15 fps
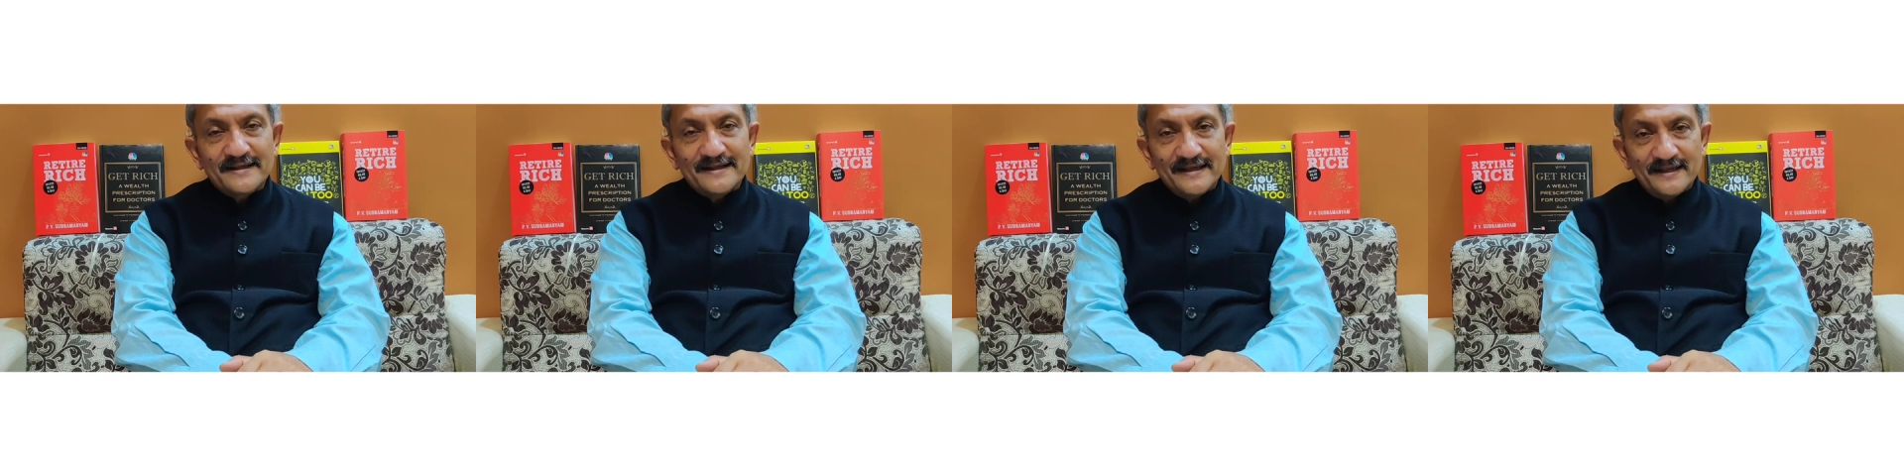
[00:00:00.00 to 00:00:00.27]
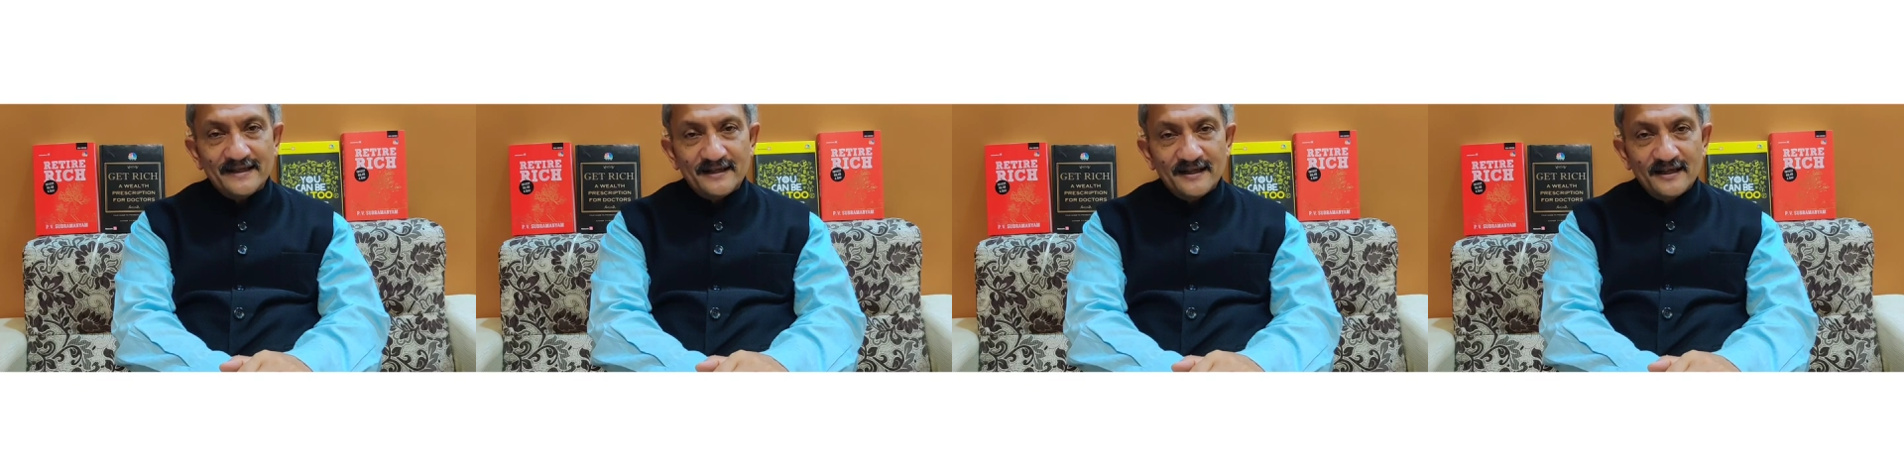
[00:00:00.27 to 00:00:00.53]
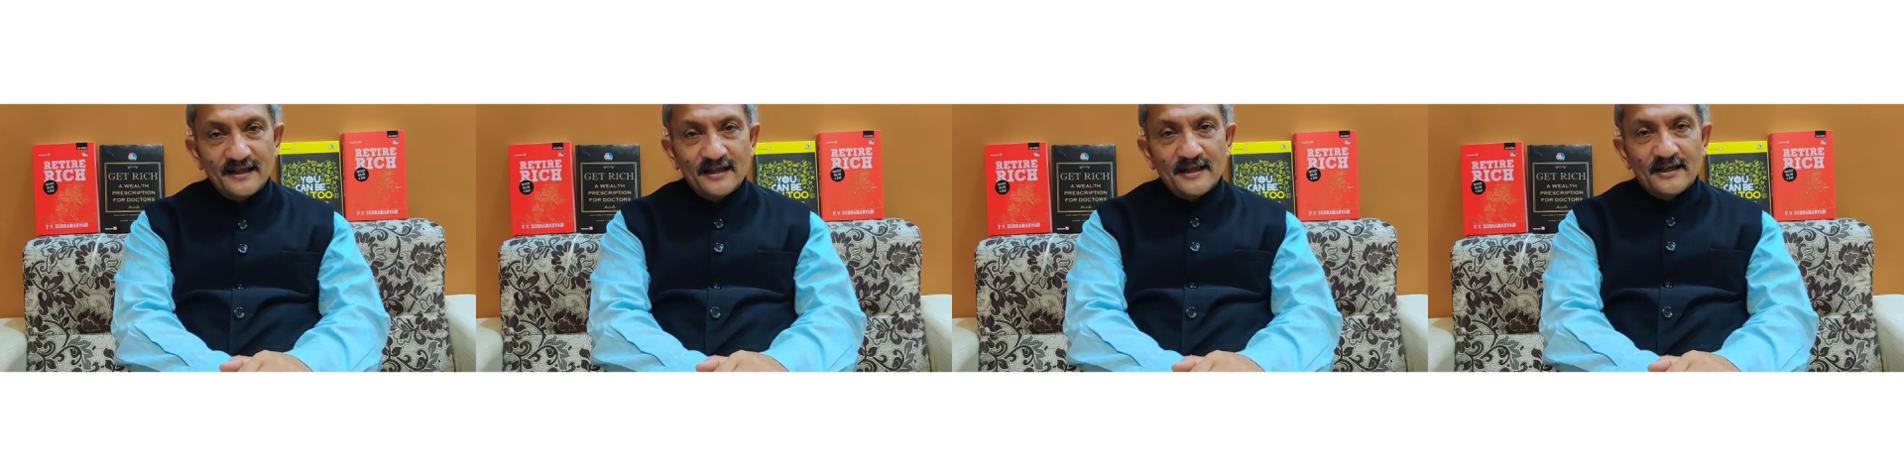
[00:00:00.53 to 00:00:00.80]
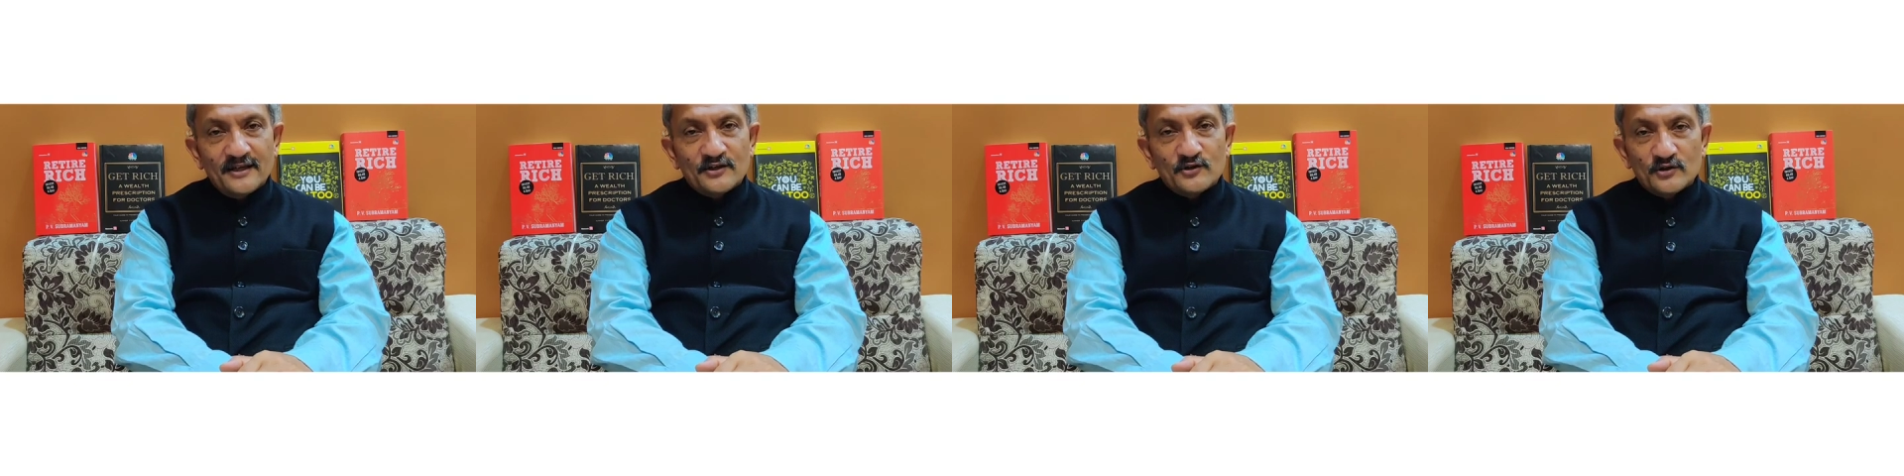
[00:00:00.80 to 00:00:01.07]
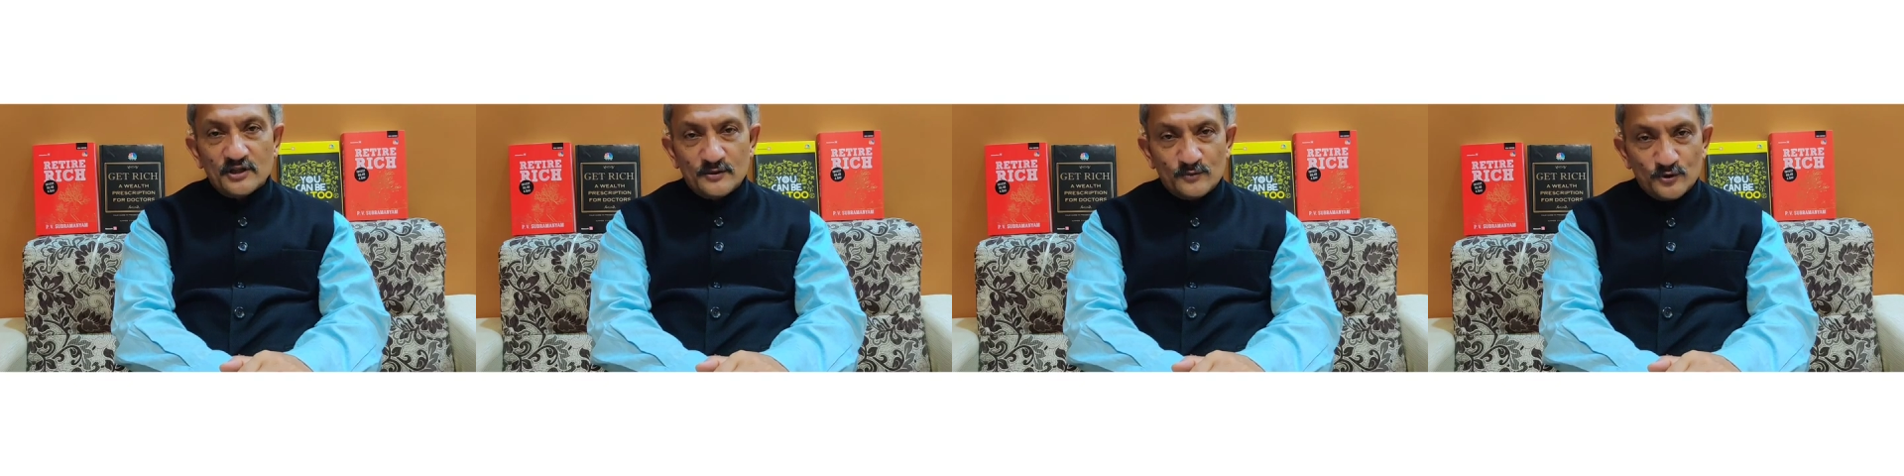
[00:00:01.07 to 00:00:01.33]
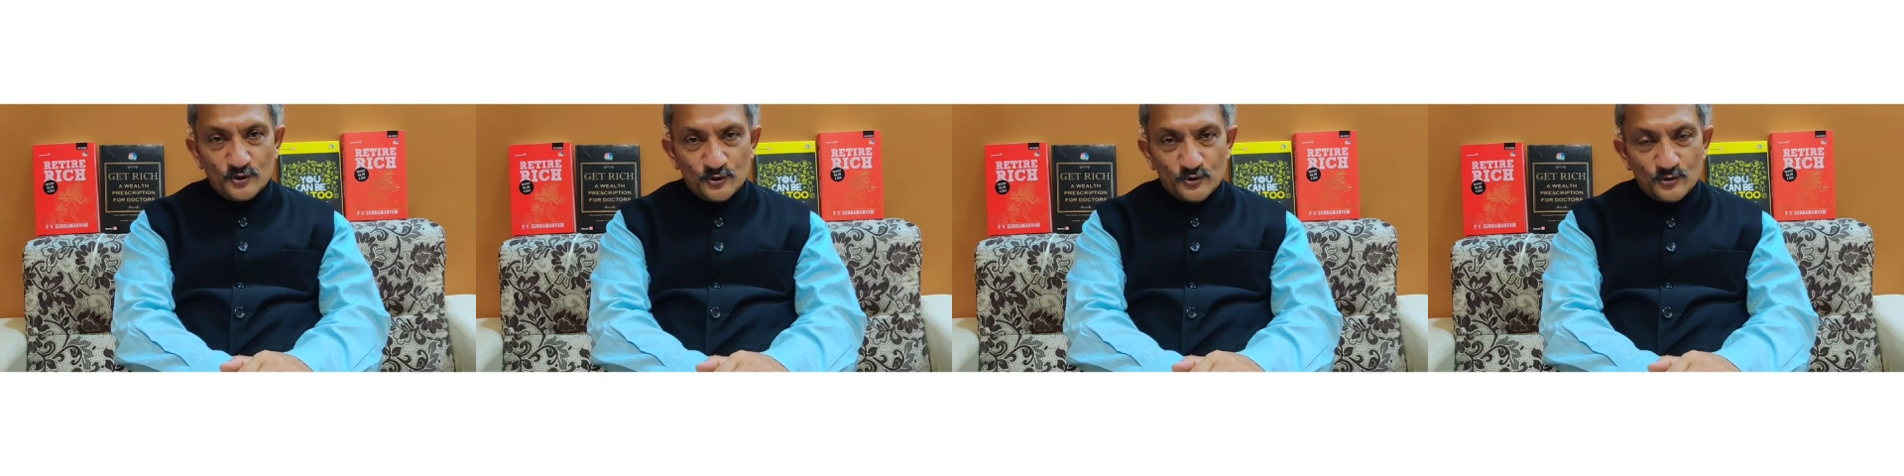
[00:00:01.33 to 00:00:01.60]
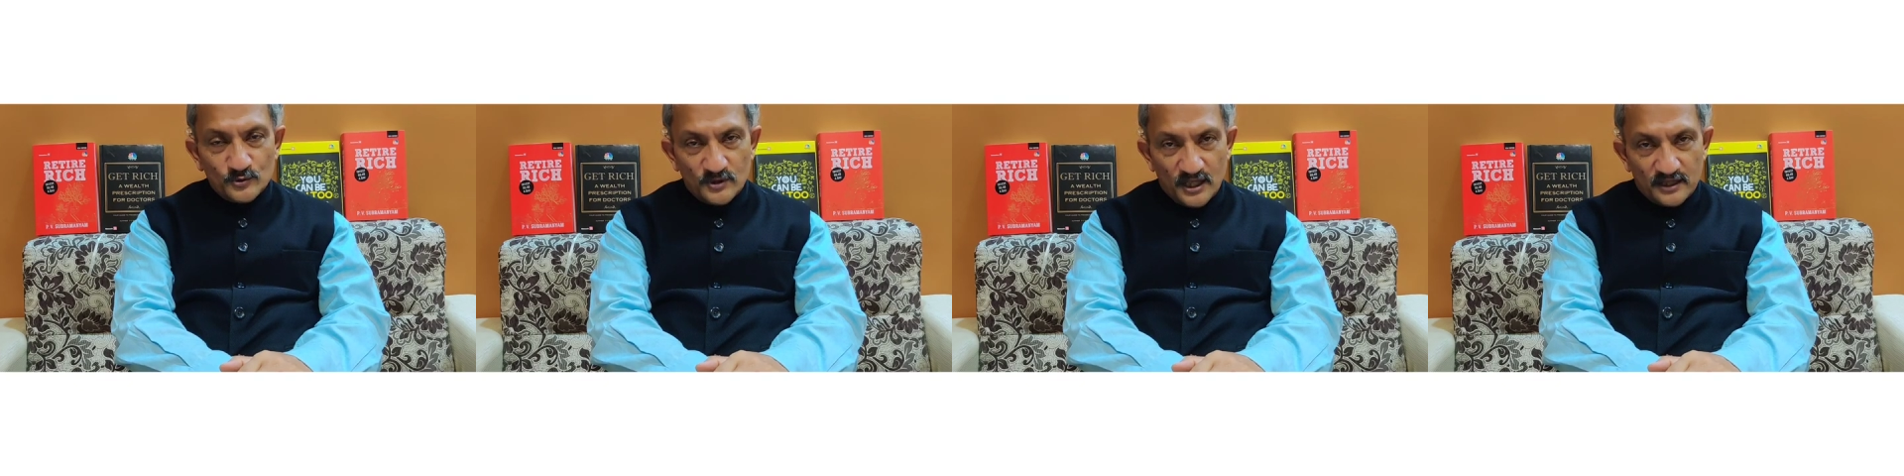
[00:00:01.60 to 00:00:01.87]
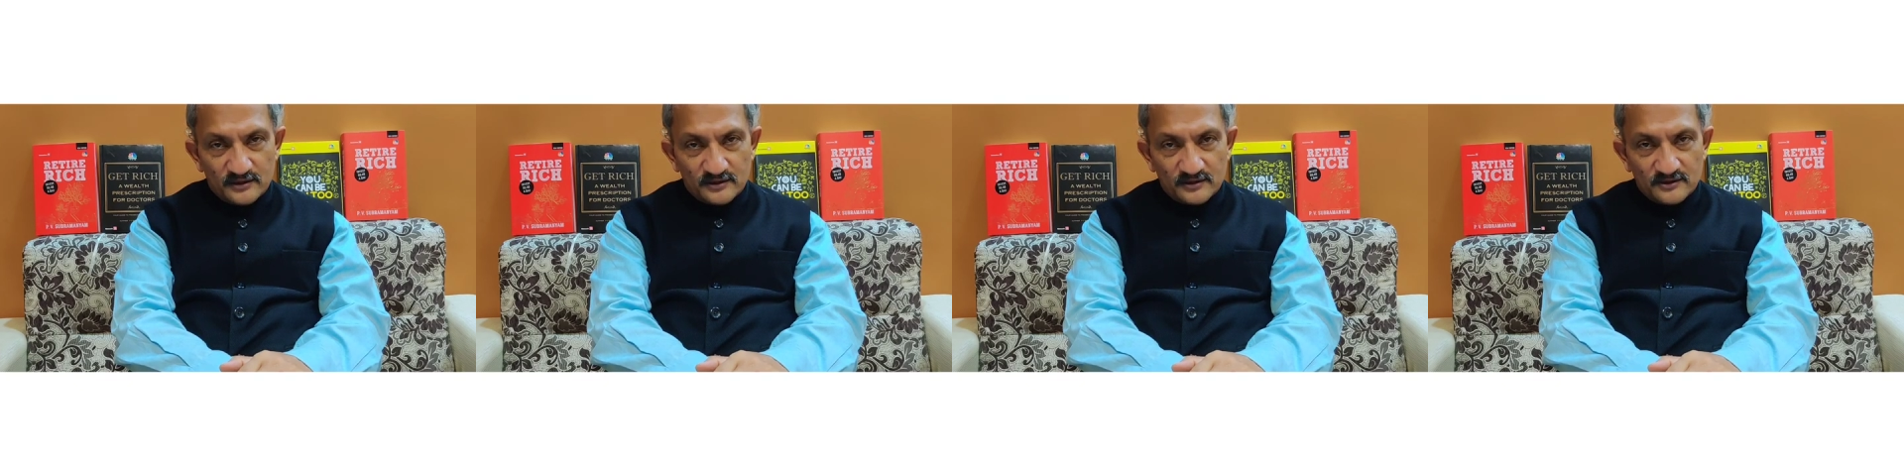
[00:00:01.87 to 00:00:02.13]
day you are able to do
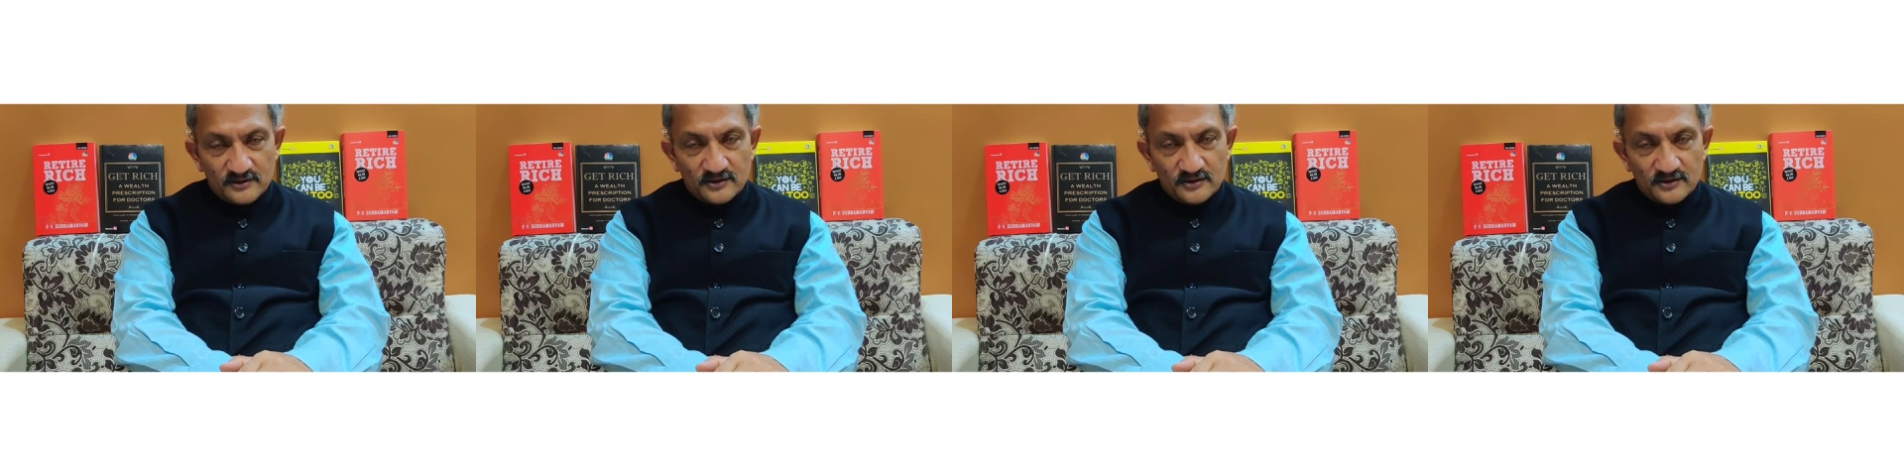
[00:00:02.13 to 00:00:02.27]
that.